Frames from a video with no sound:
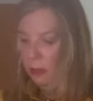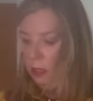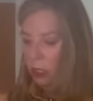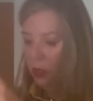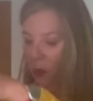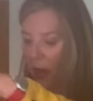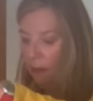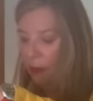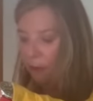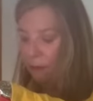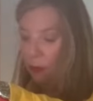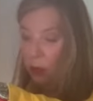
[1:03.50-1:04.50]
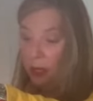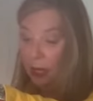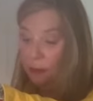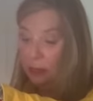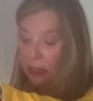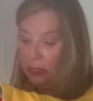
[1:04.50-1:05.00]
You want about 4
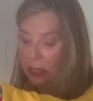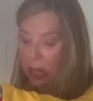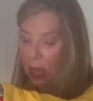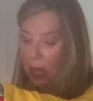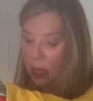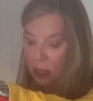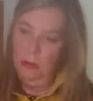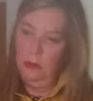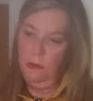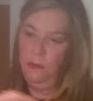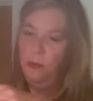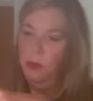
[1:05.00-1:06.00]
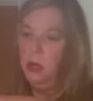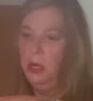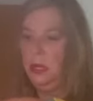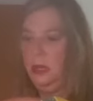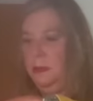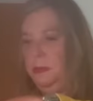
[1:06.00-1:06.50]
cups of slaw. 4
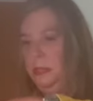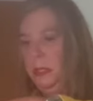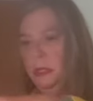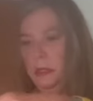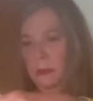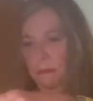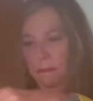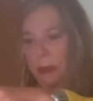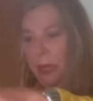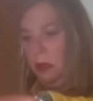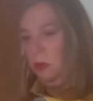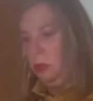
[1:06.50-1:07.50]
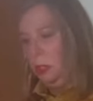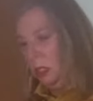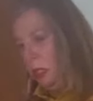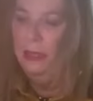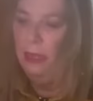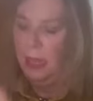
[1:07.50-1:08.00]
cups is about
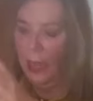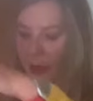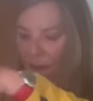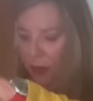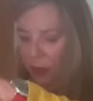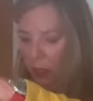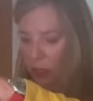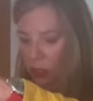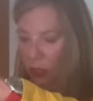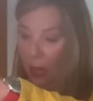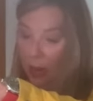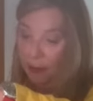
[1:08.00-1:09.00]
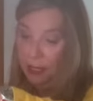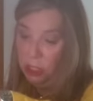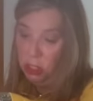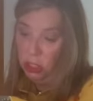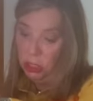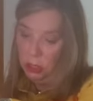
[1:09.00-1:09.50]
half a large
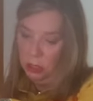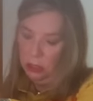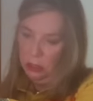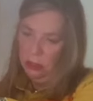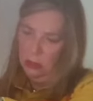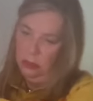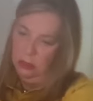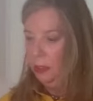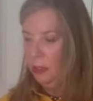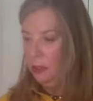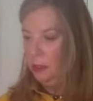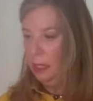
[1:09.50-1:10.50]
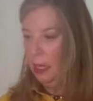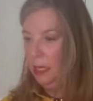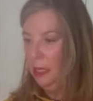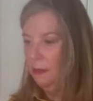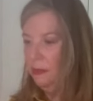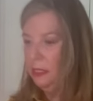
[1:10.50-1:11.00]
cabbage. So that
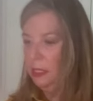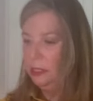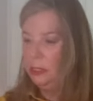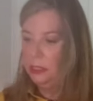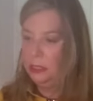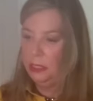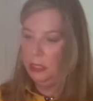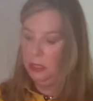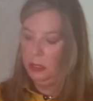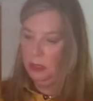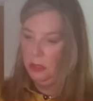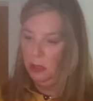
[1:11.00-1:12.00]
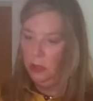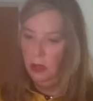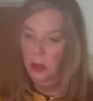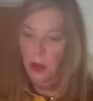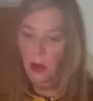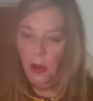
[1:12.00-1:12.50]
gives us
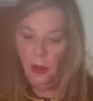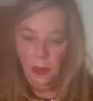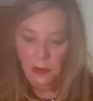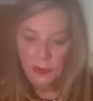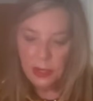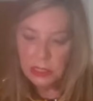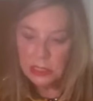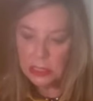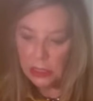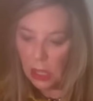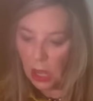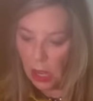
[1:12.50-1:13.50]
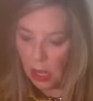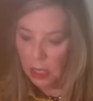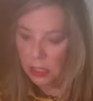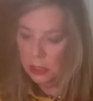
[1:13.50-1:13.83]
all of our slaw.